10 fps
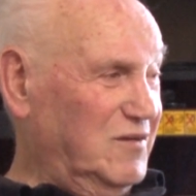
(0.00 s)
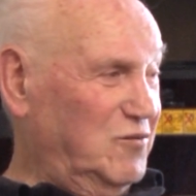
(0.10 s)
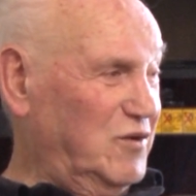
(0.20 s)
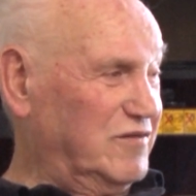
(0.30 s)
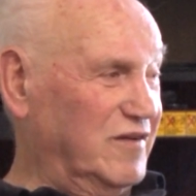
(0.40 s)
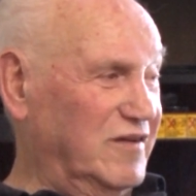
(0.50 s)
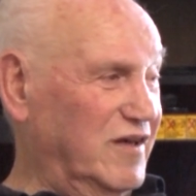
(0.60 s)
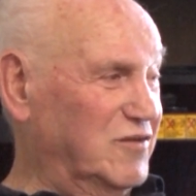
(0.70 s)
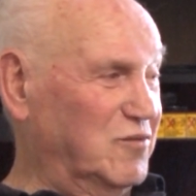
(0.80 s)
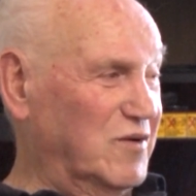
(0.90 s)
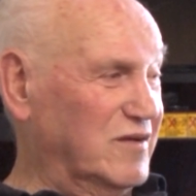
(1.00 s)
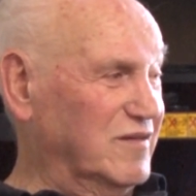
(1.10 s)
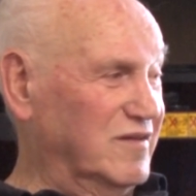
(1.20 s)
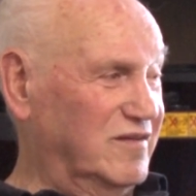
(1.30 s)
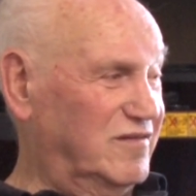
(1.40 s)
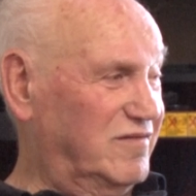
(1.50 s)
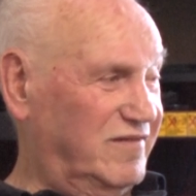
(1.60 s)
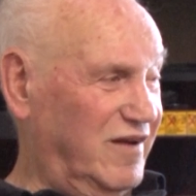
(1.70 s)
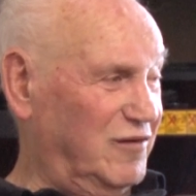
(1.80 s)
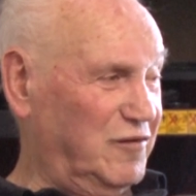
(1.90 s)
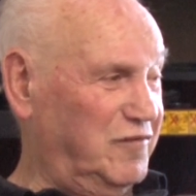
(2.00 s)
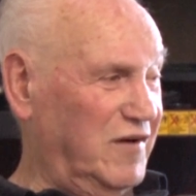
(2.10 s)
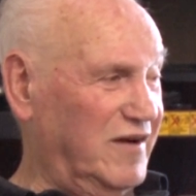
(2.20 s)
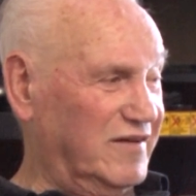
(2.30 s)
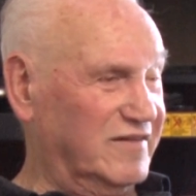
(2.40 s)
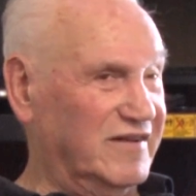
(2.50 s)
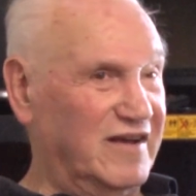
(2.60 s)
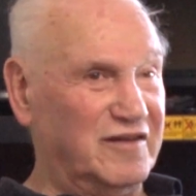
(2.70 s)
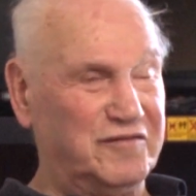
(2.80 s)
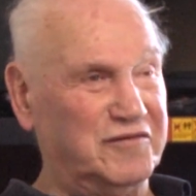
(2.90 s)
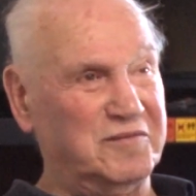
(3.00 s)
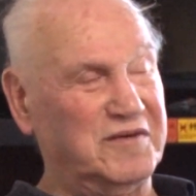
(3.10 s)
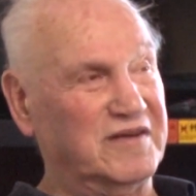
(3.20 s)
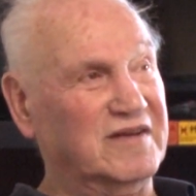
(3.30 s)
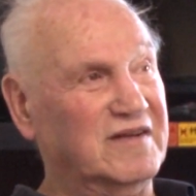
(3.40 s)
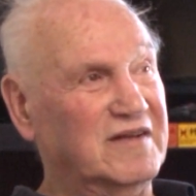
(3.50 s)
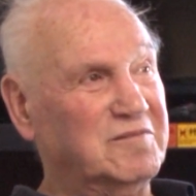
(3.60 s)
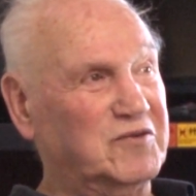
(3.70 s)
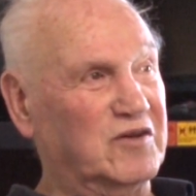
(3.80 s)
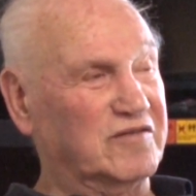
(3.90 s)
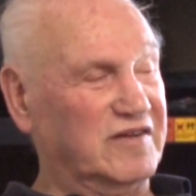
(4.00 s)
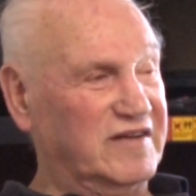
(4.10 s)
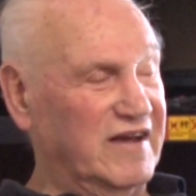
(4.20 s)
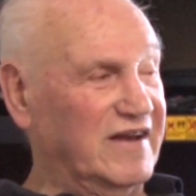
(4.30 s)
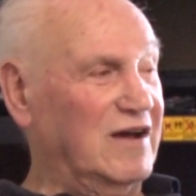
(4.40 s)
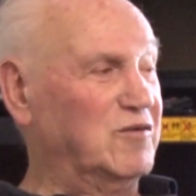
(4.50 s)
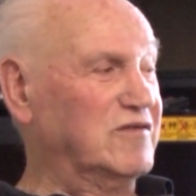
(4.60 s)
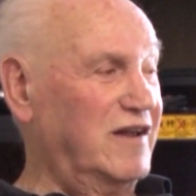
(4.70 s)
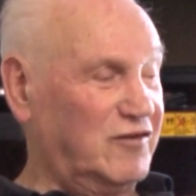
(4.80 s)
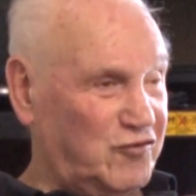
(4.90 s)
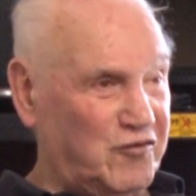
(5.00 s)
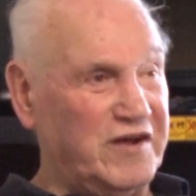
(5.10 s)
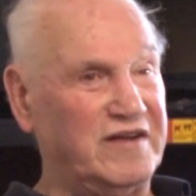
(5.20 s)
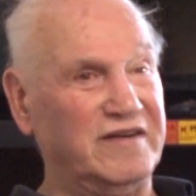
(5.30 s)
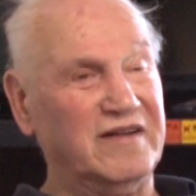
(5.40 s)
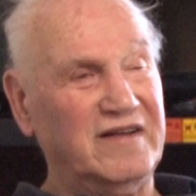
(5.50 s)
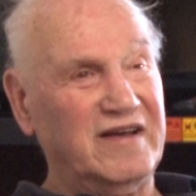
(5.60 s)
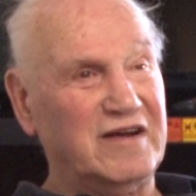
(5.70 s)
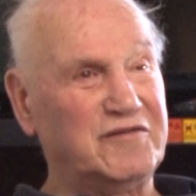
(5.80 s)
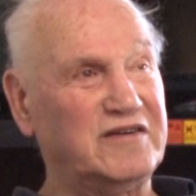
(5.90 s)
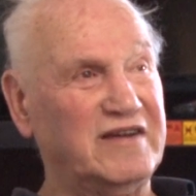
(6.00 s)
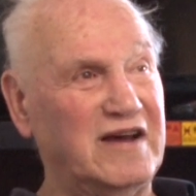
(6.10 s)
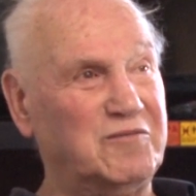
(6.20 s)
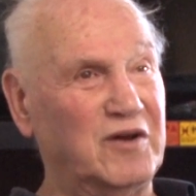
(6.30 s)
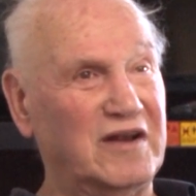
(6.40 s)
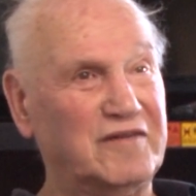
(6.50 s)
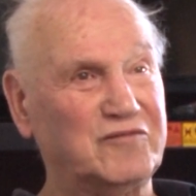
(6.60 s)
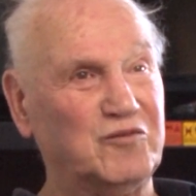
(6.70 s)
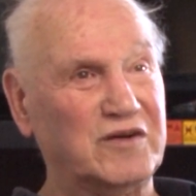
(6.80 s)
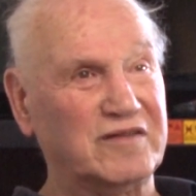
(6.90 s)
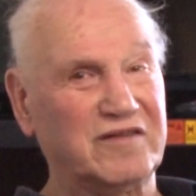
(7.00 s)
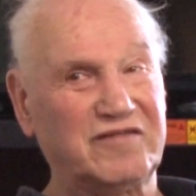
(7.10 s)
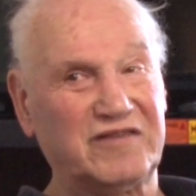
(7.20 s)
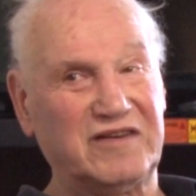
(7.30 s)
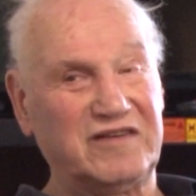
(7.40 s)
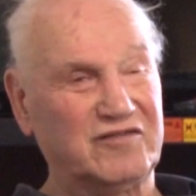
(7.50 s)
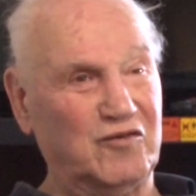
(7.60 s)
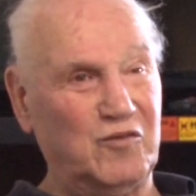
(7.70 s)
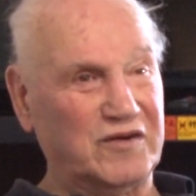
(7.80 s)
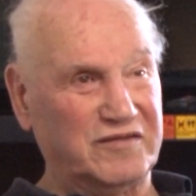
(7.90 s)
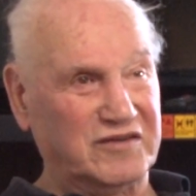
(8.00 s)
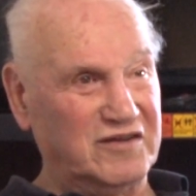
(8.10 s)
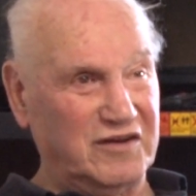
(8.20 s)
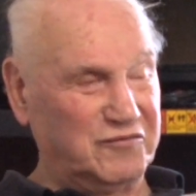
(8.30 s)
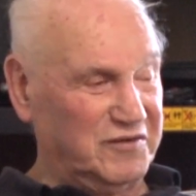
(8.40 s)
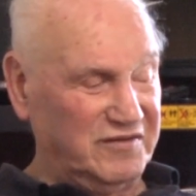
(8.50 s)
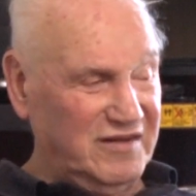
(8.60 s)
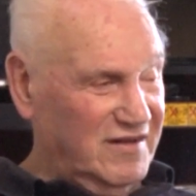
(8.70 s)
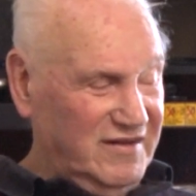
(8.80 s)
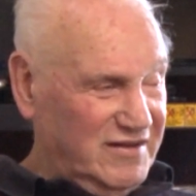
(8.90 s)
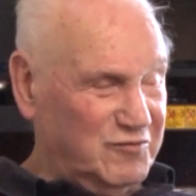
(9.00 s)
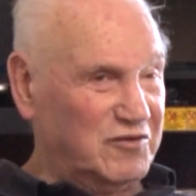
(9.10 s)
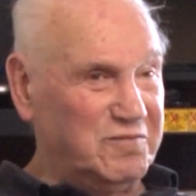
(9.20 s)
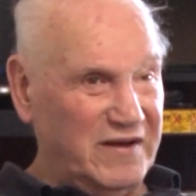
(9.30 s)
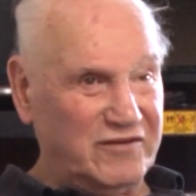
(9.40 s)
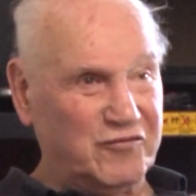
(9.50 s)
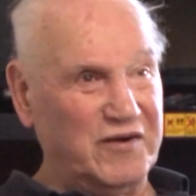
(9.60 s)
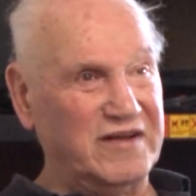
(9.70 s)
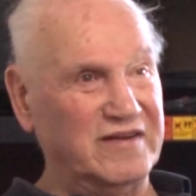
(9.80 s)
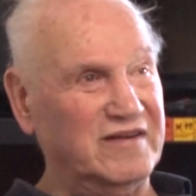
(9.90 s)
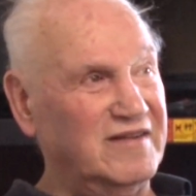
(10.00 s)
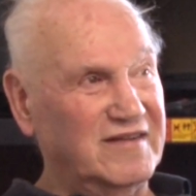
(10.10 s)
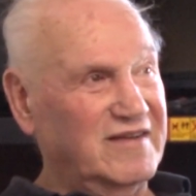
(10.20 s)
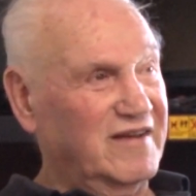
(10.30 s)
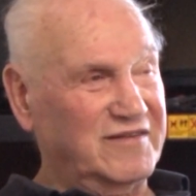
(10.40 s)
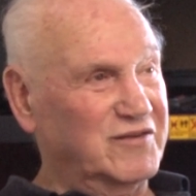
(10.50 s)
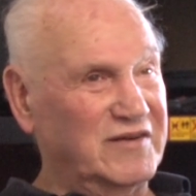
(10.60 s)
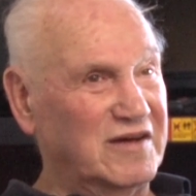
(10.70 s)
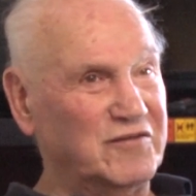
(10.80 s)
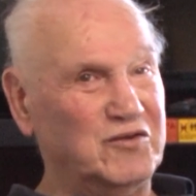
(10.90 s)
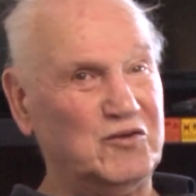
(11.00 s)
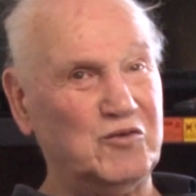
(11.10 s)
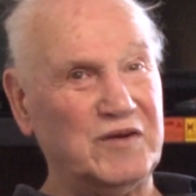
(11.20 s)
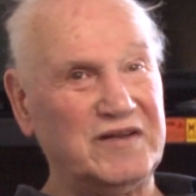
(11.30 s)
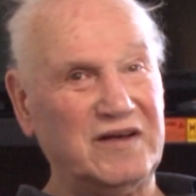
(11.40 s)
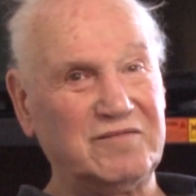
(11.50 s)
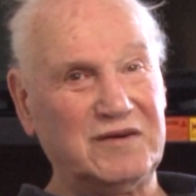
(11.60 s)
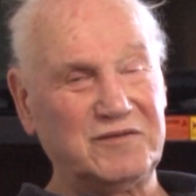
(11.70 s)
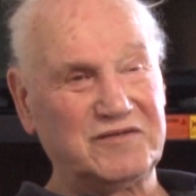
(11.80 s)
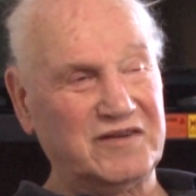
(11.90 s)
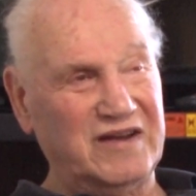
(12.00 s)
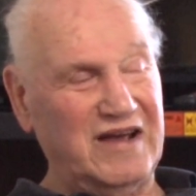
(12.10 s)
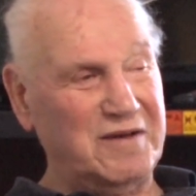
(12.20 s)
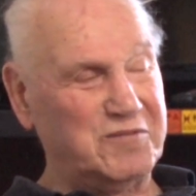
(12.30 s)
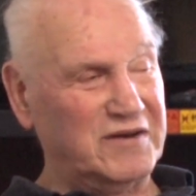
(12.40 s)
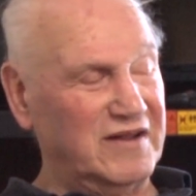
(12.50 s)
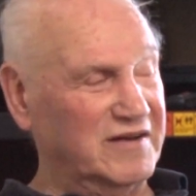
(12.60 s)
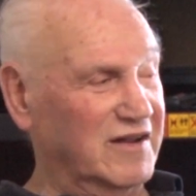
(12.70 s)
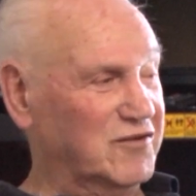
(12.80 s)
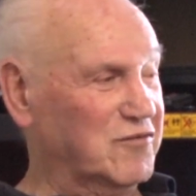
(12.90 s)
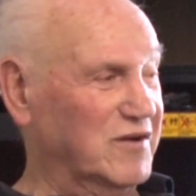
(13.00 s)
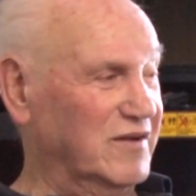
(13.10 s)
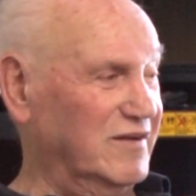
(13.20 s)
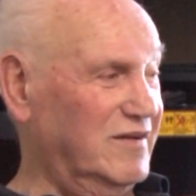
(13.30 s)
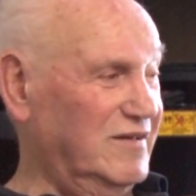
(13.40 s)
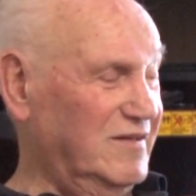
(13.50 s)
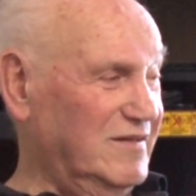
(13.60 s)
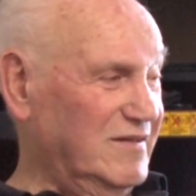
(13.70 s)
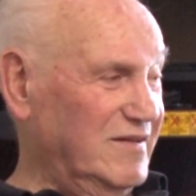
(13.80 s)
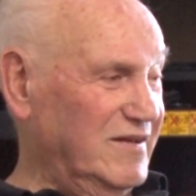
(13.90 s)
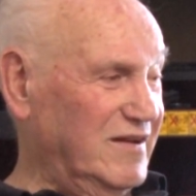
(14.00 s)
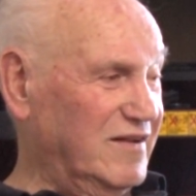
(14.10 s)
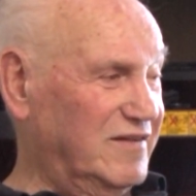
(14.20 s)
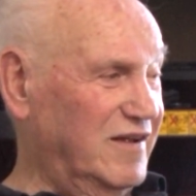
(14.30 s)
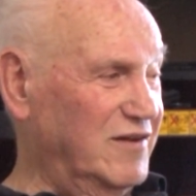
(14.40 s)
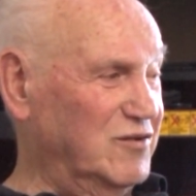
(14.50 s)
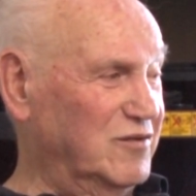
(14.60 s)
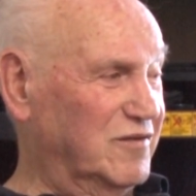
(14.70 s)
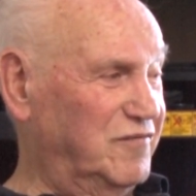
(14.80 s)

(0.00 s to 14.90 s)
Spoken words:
was another one of these terrifying days for me because, again, I was on a train. Every time we left one of the cities or one of the countries, it was by train. And you never knew what was going to happen on that train. And I'll tell you